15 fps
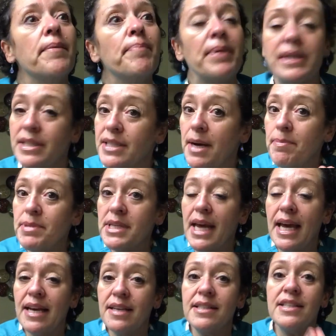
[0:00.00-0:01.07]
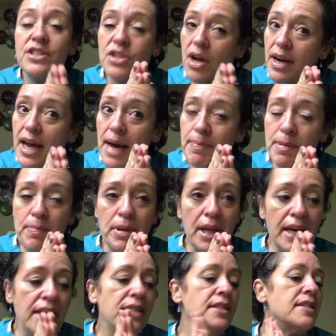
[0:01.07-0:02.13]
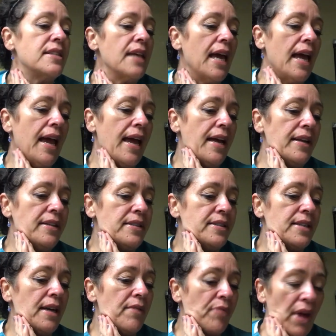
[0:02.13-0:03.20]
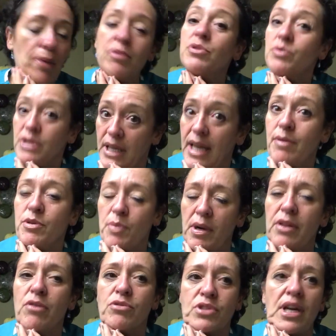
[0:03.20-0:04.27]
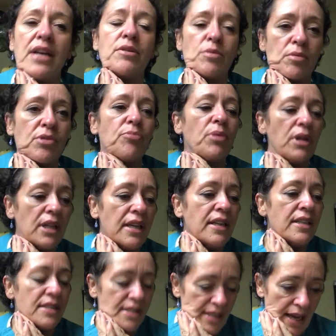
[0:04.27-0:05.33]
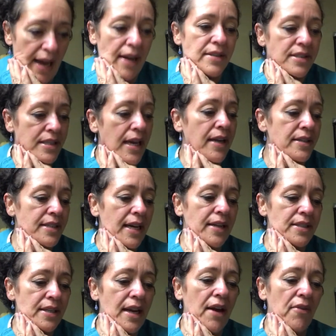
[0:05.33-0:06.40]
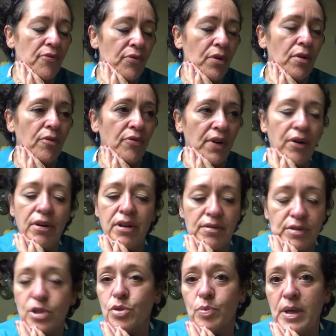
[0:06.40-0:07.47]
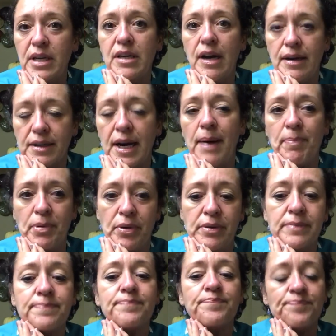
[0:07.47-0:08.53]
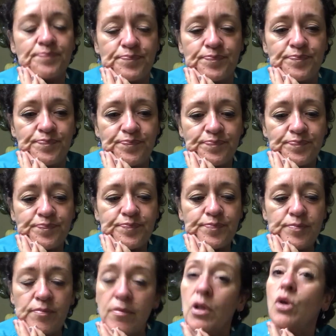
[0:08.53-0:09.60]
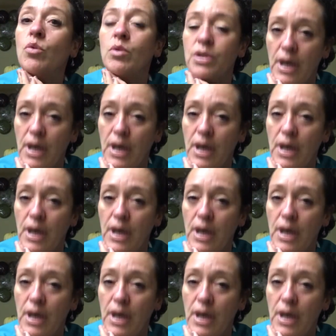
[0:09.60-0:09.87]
But some days it's not a happy place, and today was one of those days. It was a really sad day today for a very sweet young couple who will